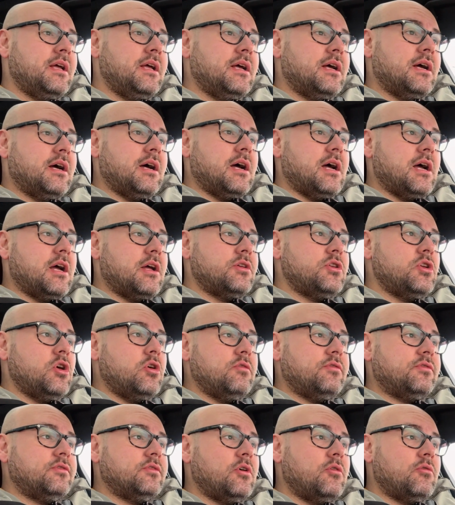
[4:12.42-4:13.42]

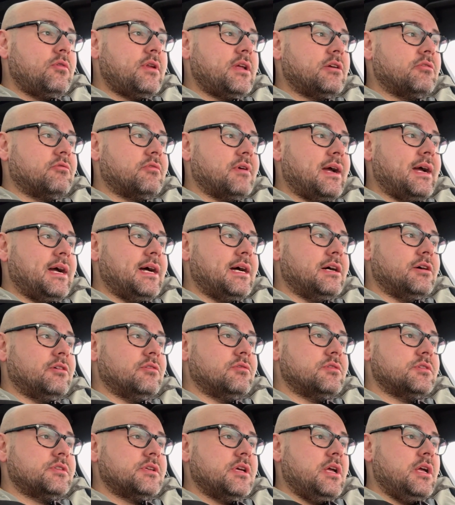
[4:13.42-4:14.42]
No floating
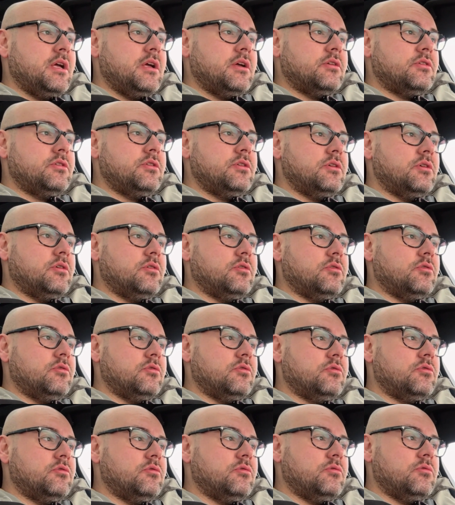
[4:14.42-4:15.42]
around,
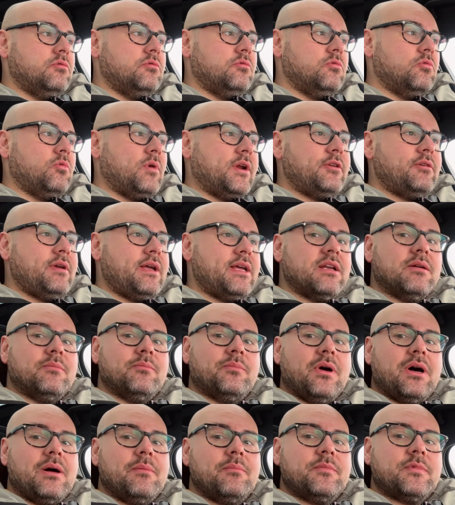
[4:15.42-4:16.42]
no when you hit a
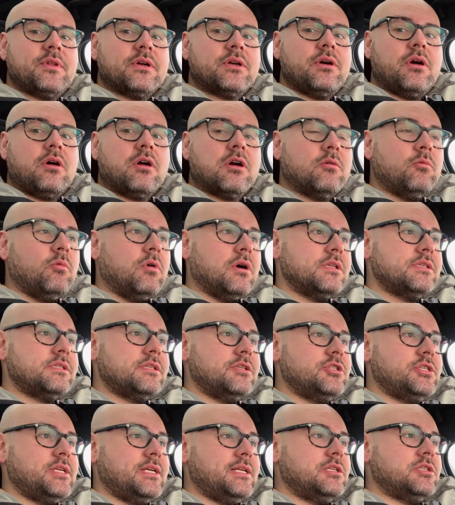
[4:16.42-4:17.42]
bump, the car wants
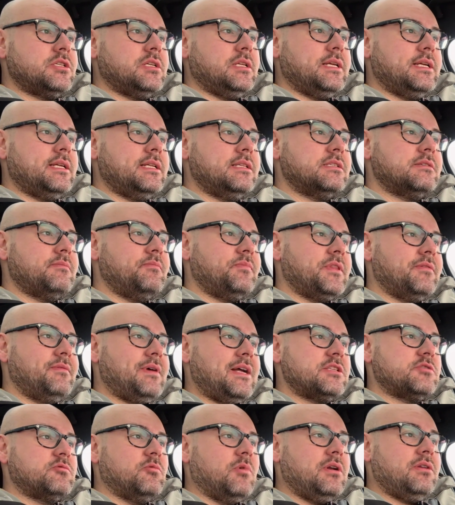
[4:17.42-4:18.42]
to change lanes.
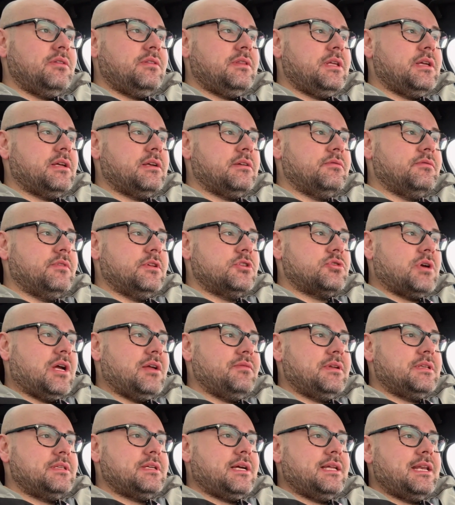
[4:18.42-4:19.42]
That's one thing. The
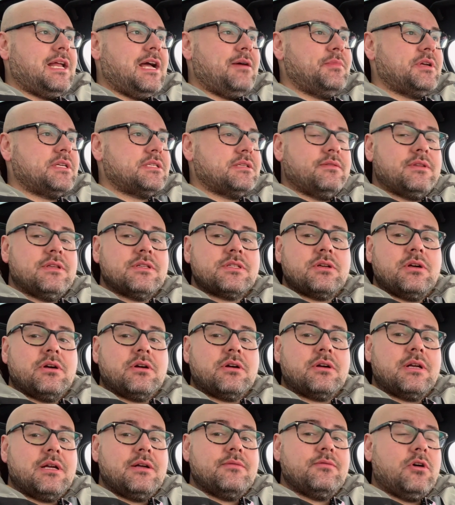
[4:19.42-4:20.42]
driving dynamics of this
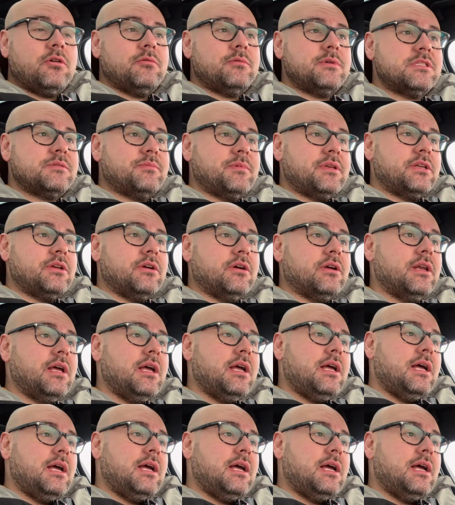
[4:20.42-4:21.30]
car have always been good.